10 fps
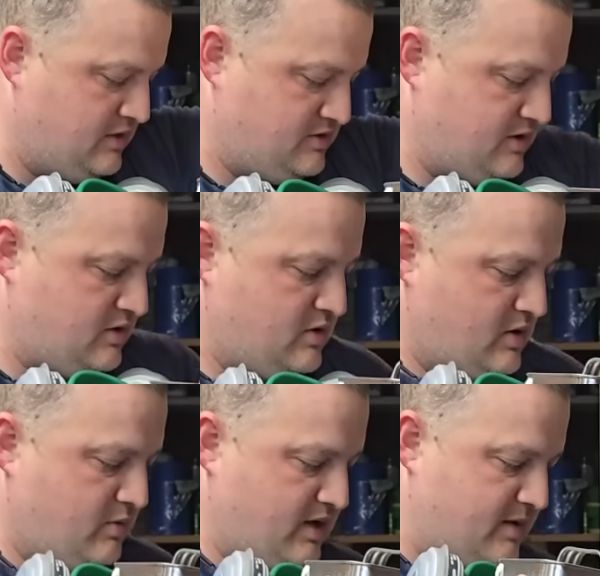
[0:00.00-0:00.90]
So
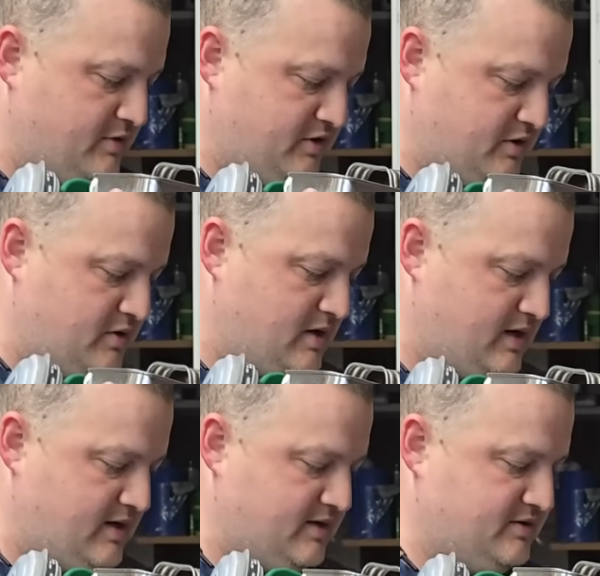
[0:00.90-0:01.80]
what I'm going to do
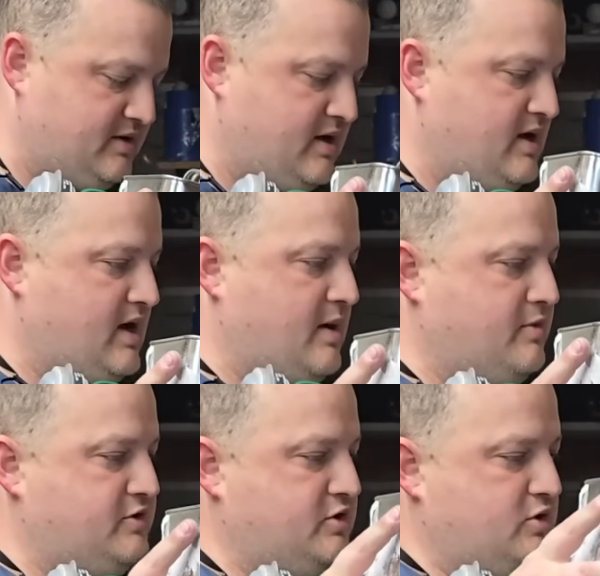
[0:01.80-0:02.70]
is I'm
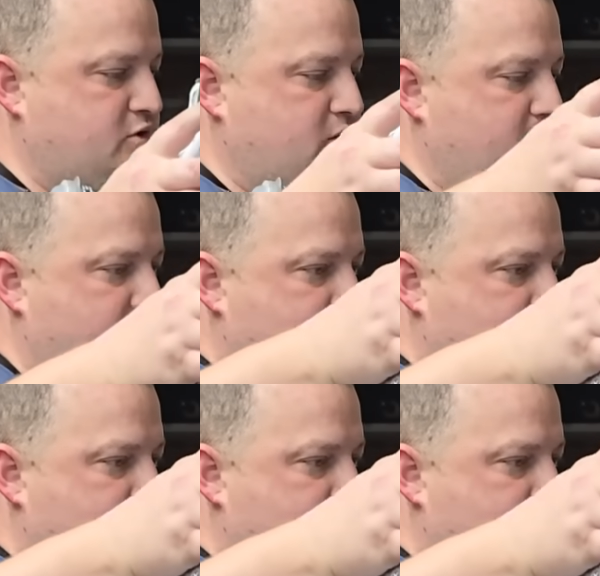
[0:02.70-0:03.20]
going to do,